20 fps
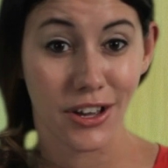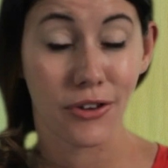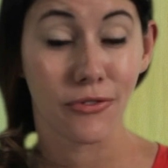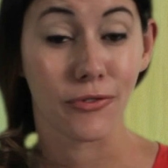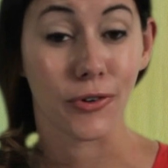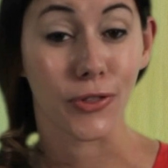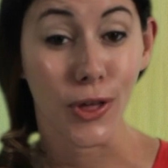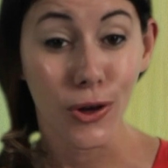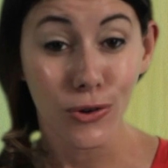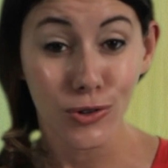
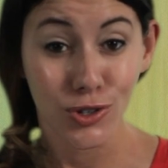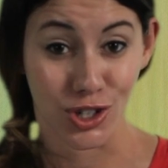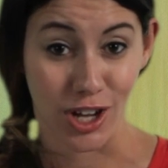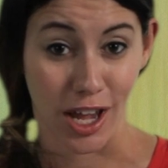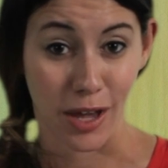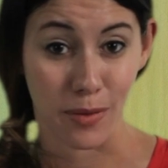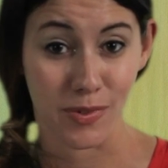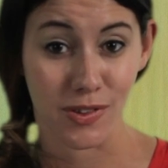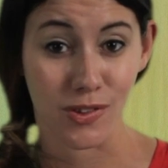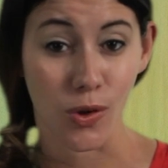For those
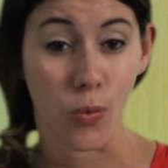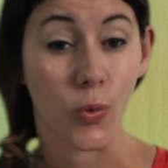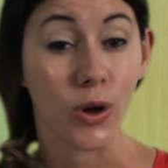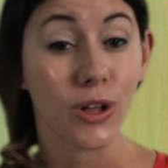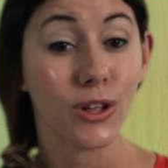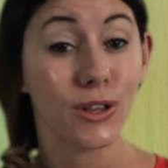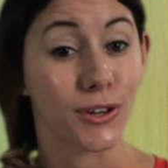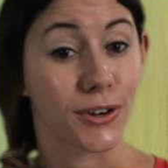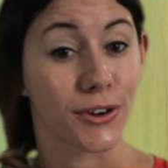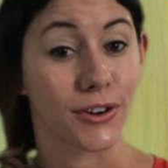shapes,
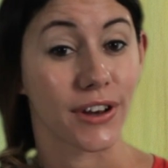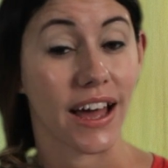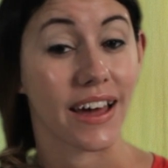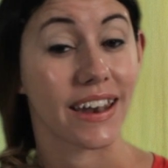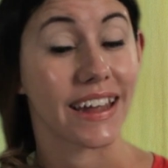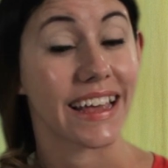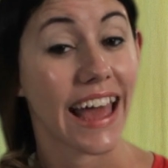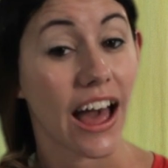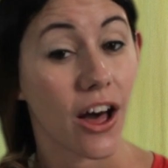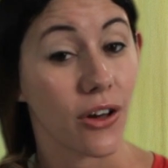we'll learn how
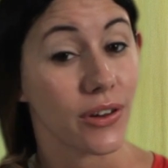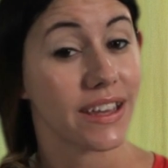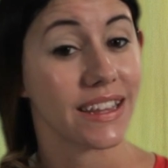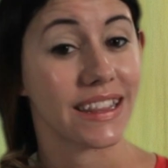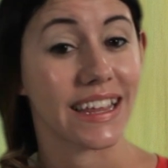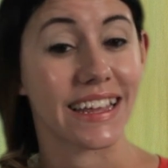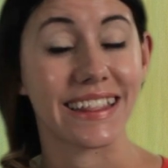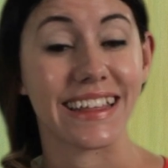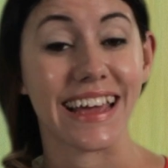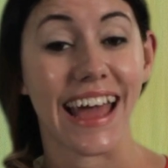to
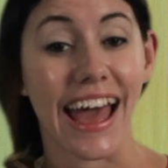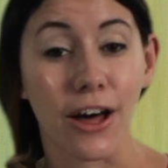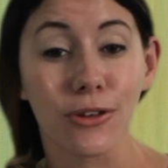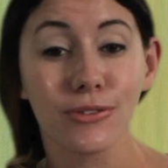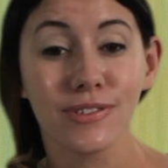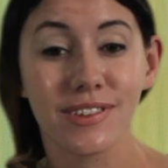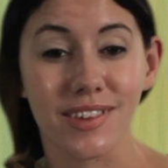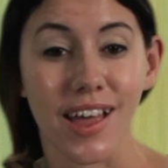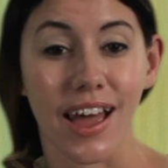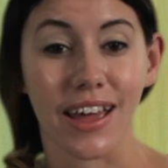calculate the
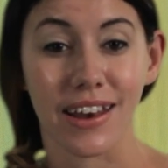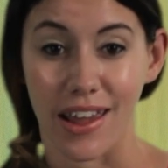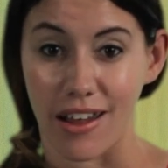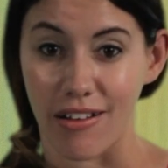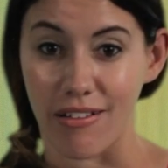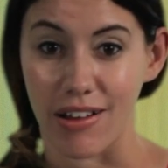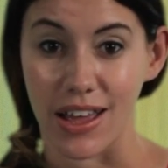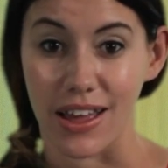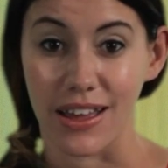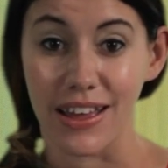outside
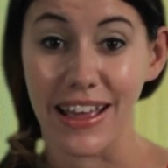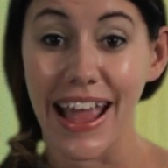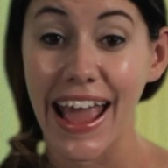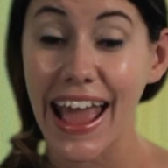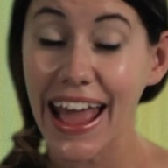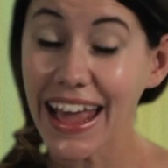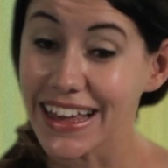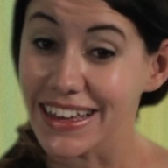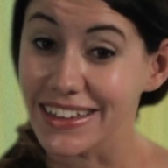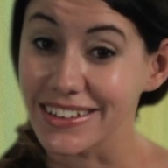area
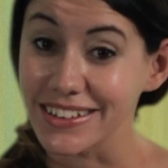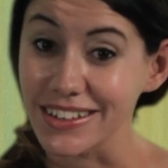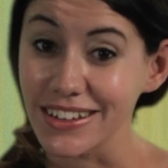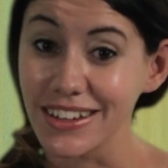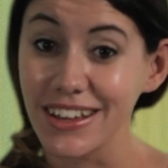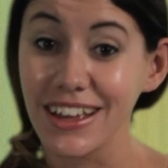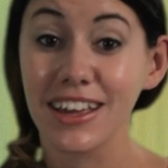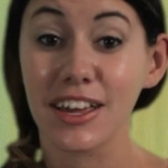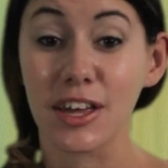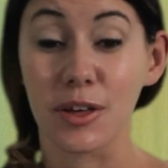and
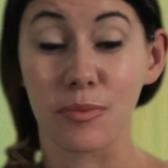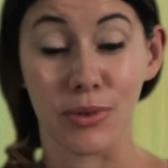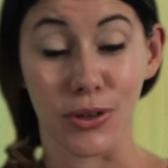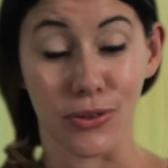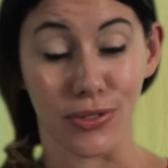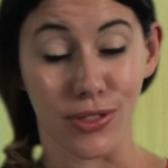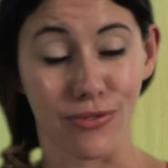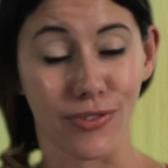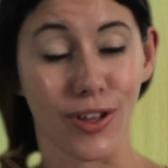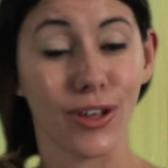
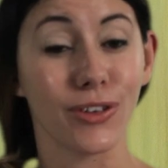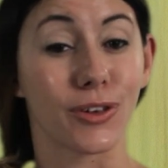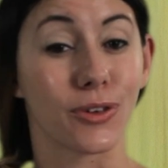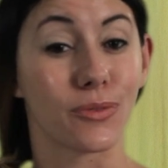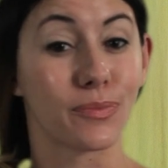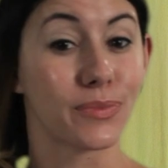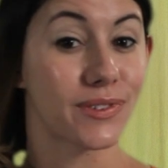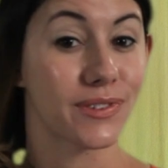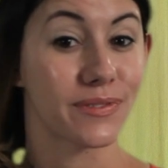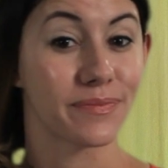compute the
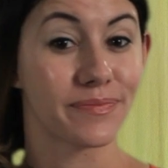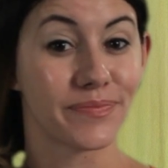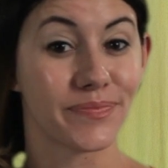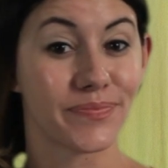volumes.